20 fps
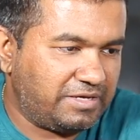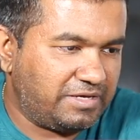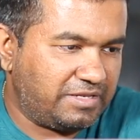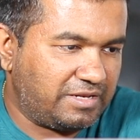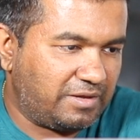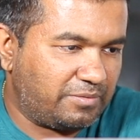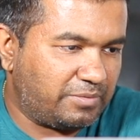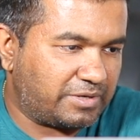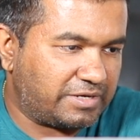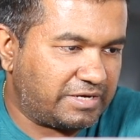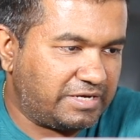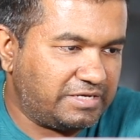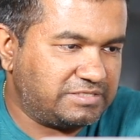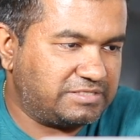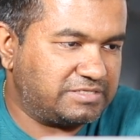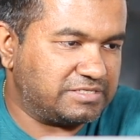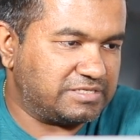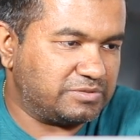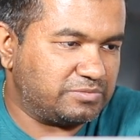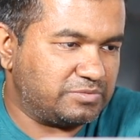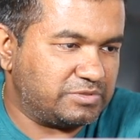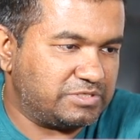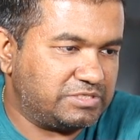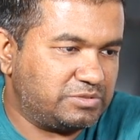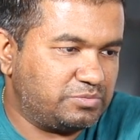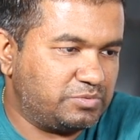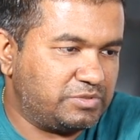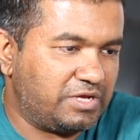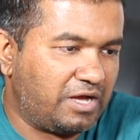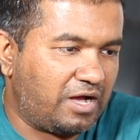in our rent
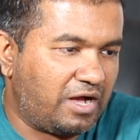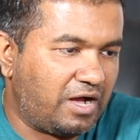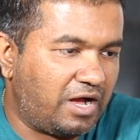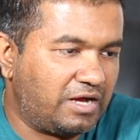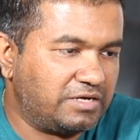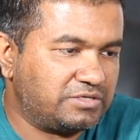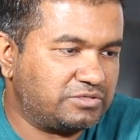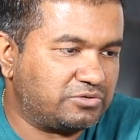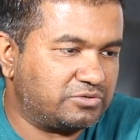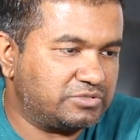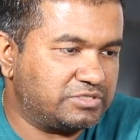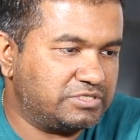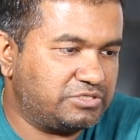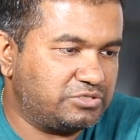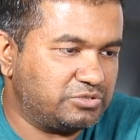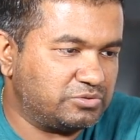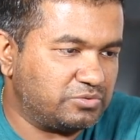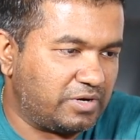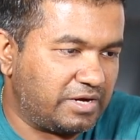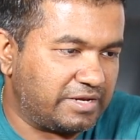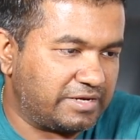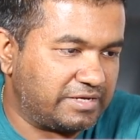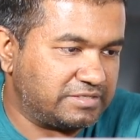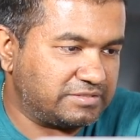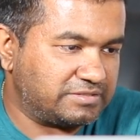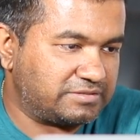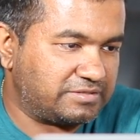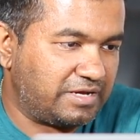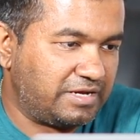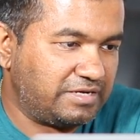service, we hard coded URL,
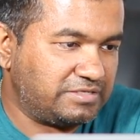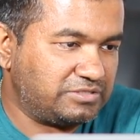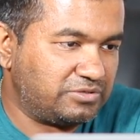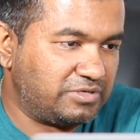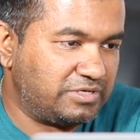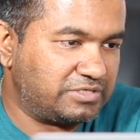right? So